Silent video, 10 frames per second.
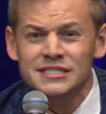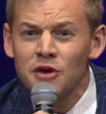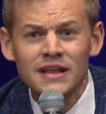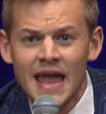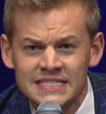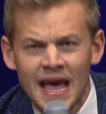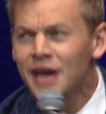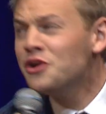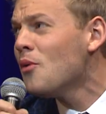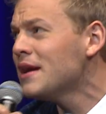not relaxing. I
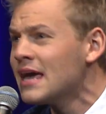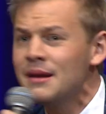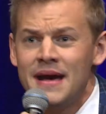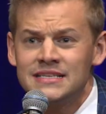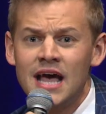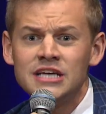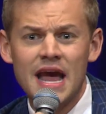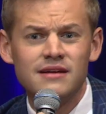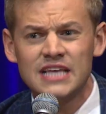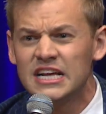do not want to get a massage
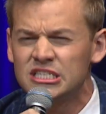outside